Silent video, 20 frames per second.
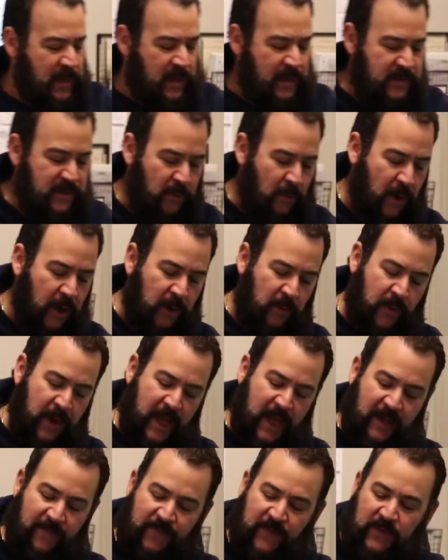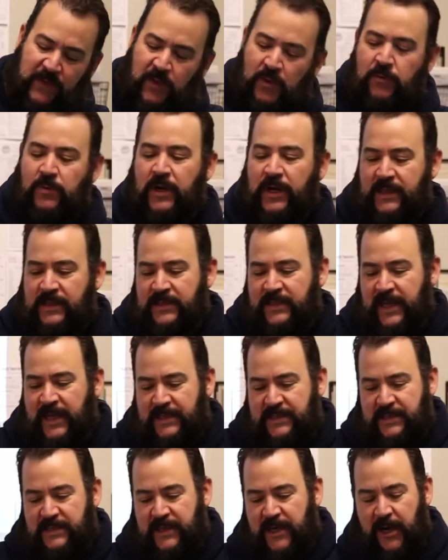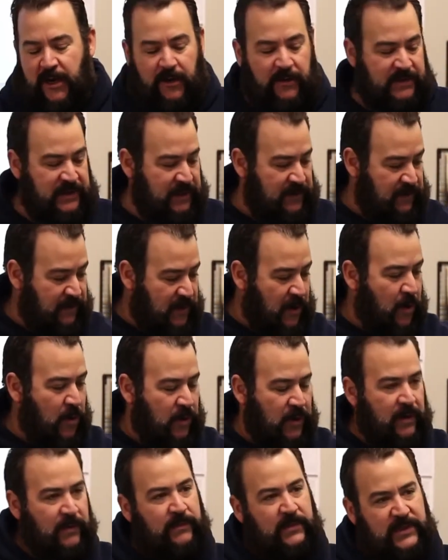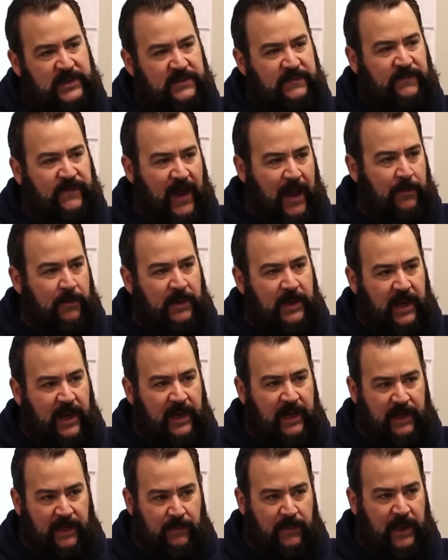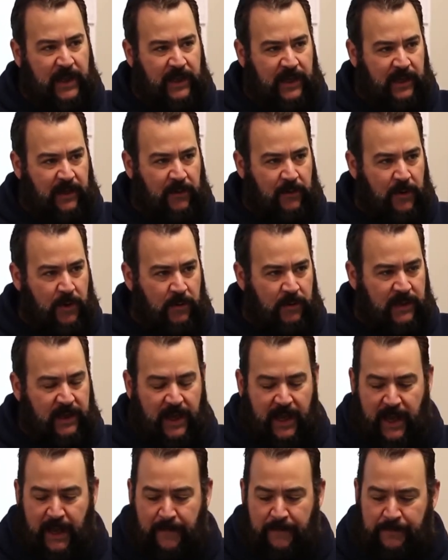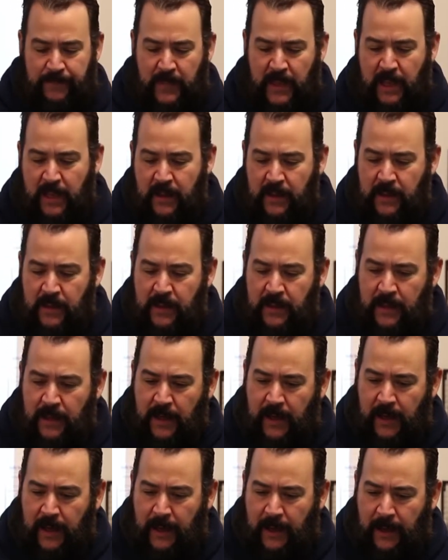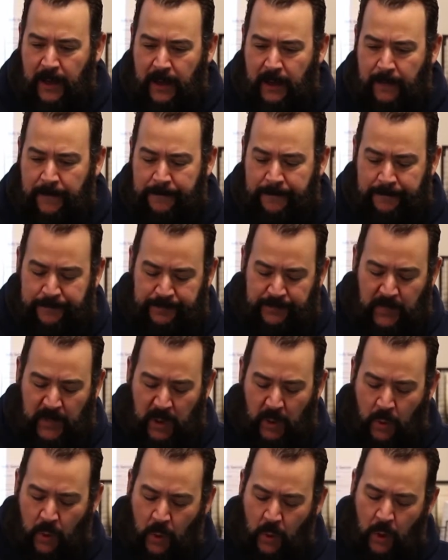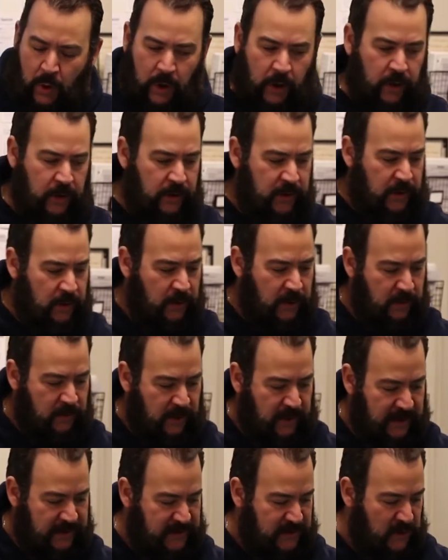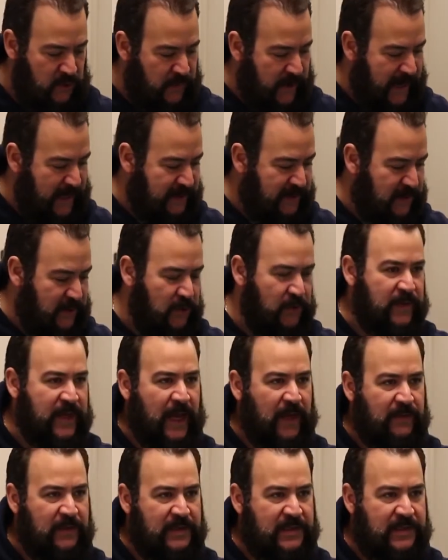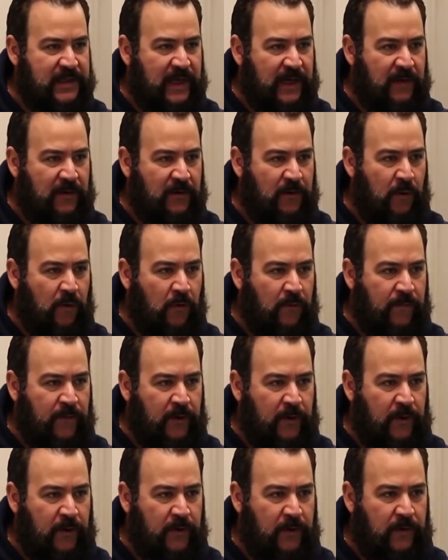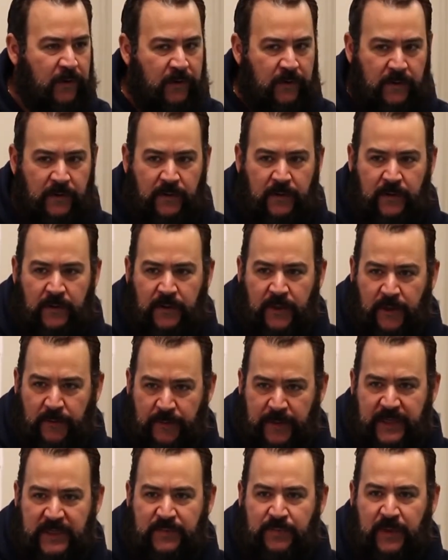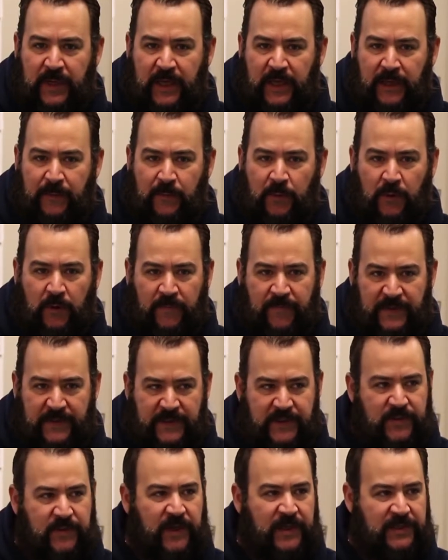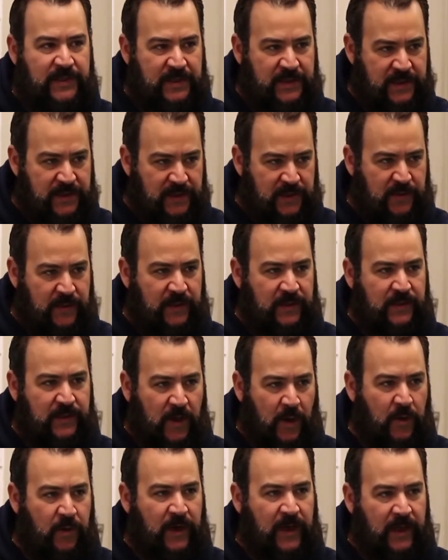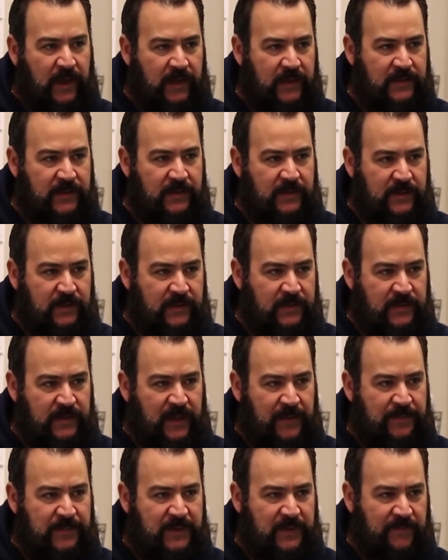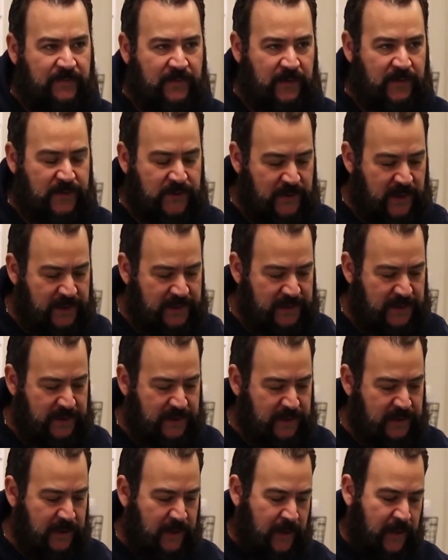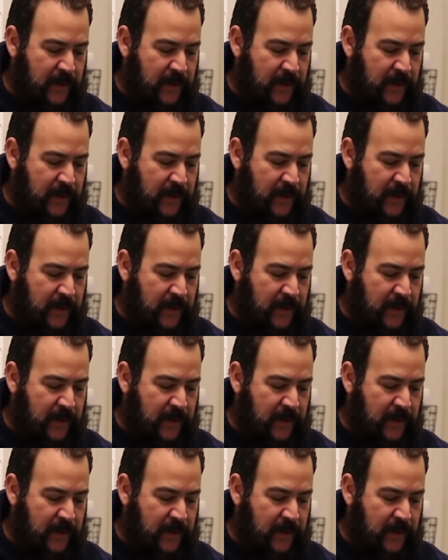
so one way, if you do run into that scenario, is either going and just fabricating and making your own cap, um, or you can run a two by two down the center over your ridge beam, or if it's trusses, you can toenail it to the tips of your trusses.